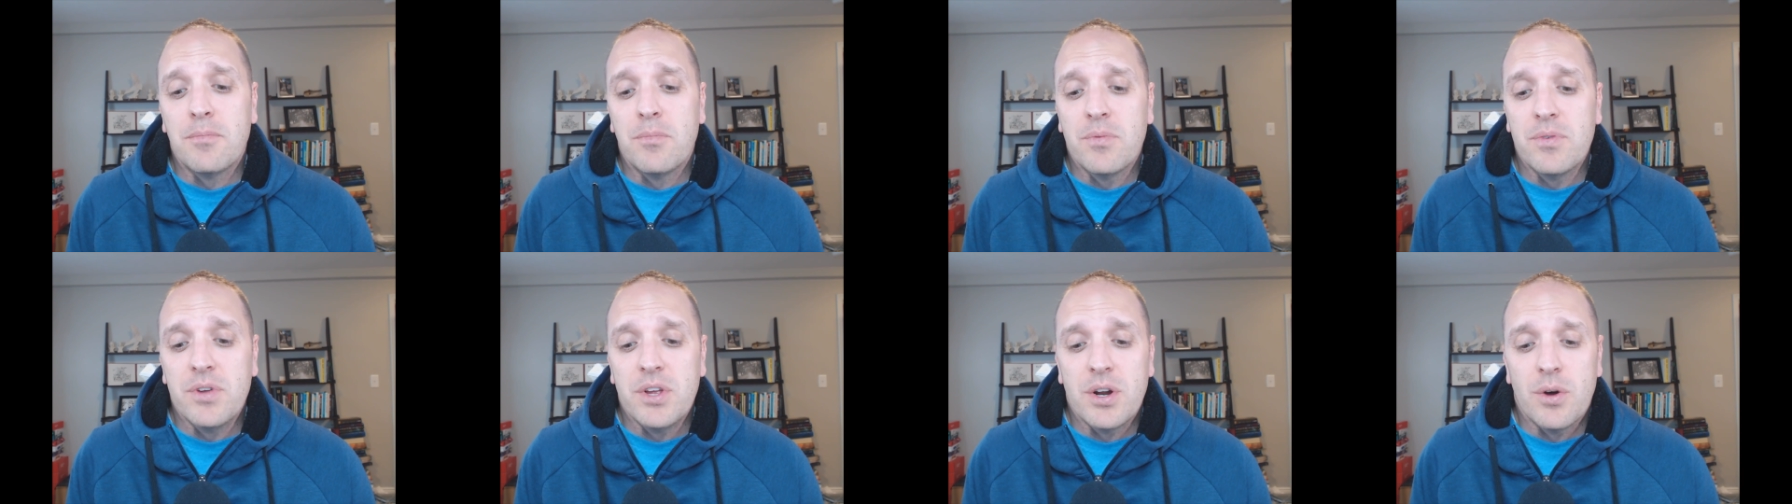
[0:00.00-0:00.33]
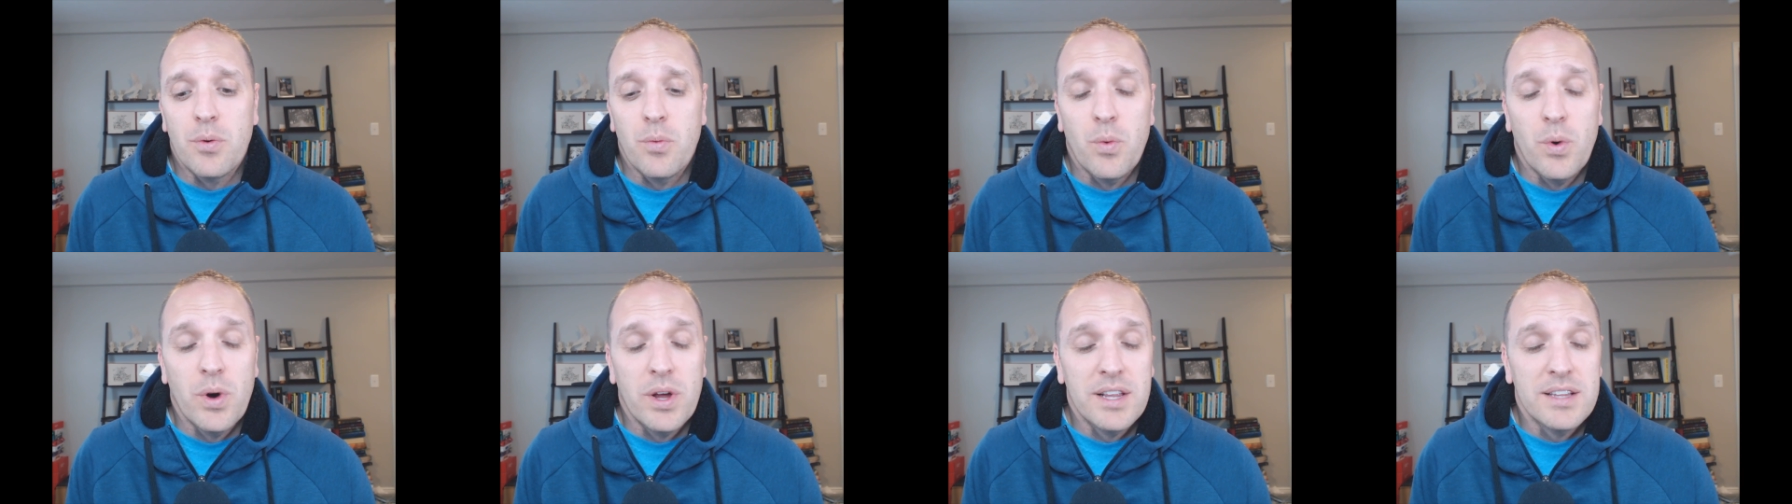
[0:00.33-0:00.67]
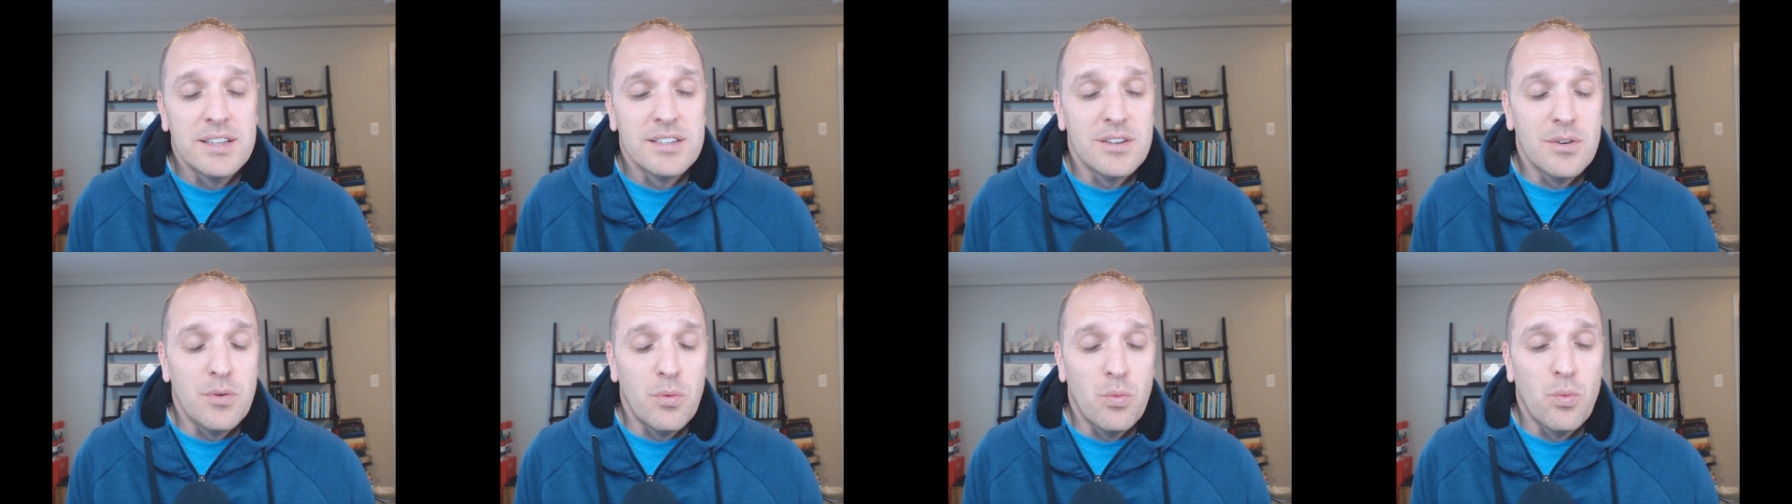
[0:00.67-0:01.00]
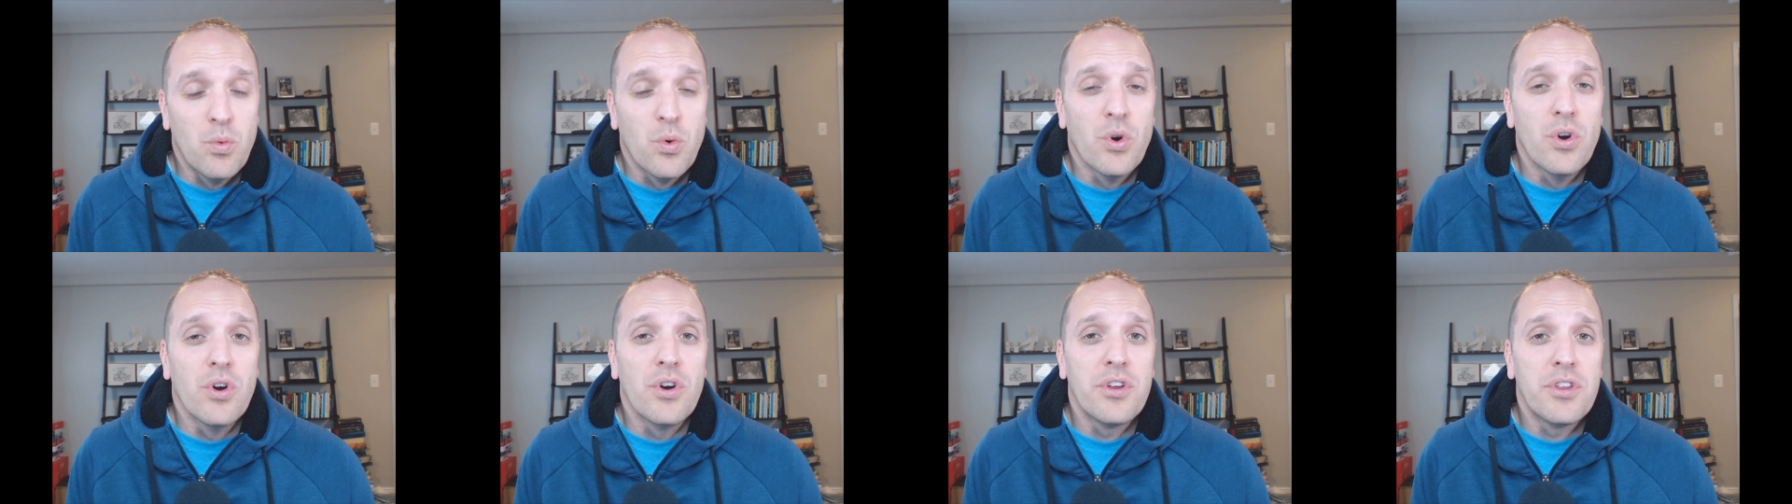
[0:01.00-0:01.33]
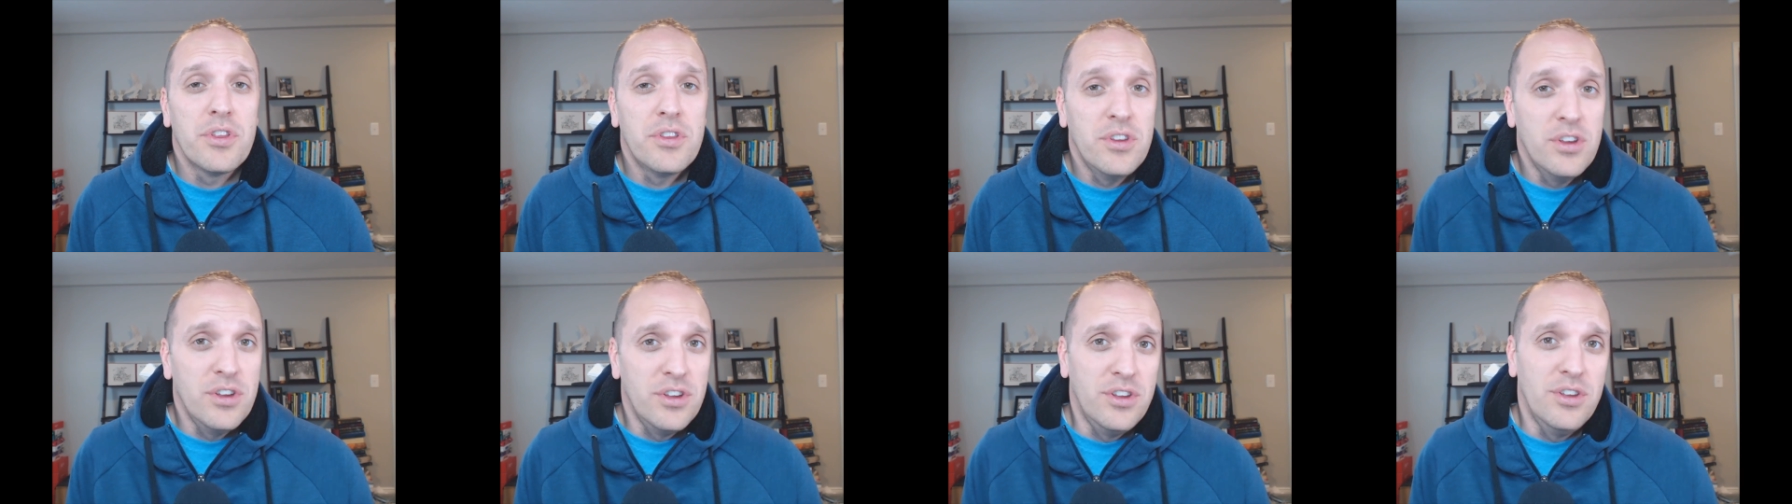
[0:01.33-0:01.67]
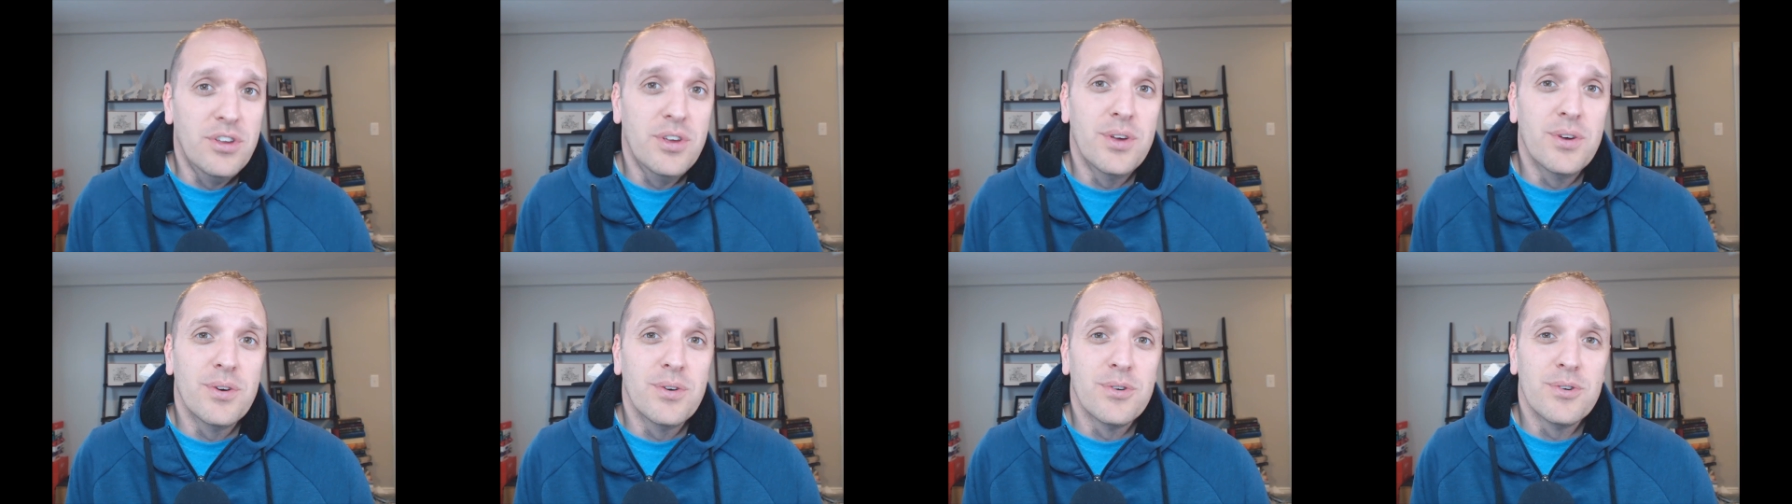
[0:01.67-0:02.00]
what is it worth to
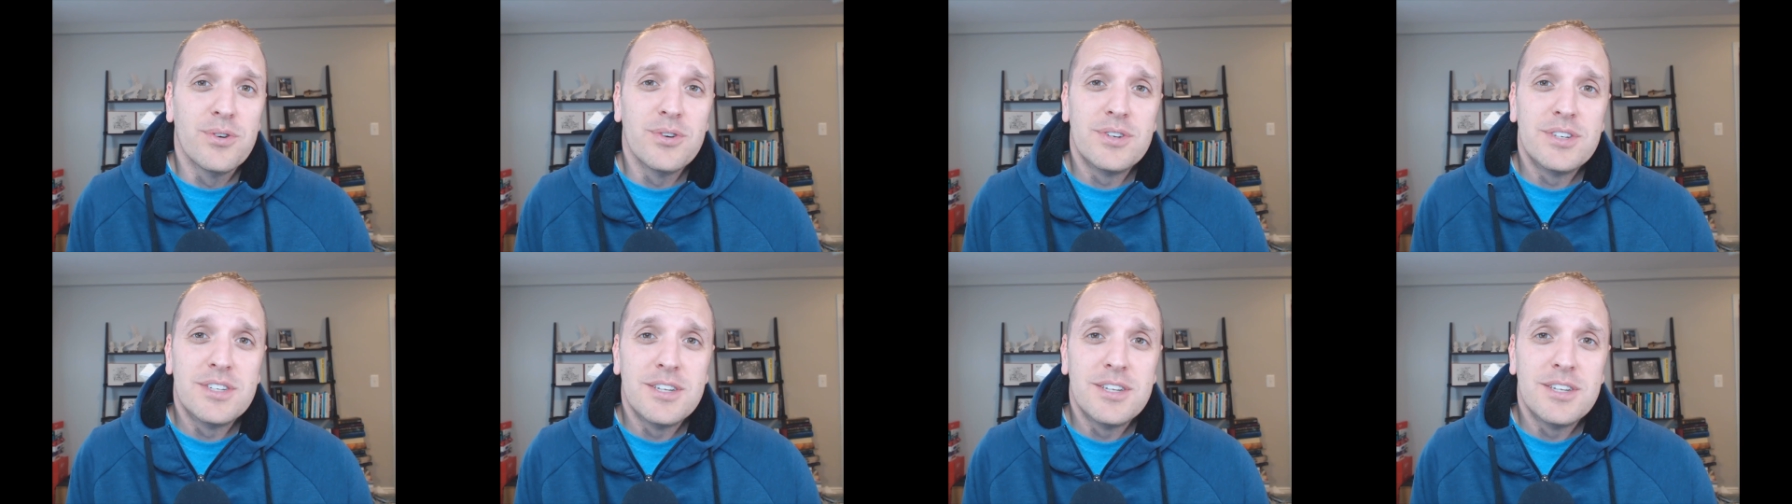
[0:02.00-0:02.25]
you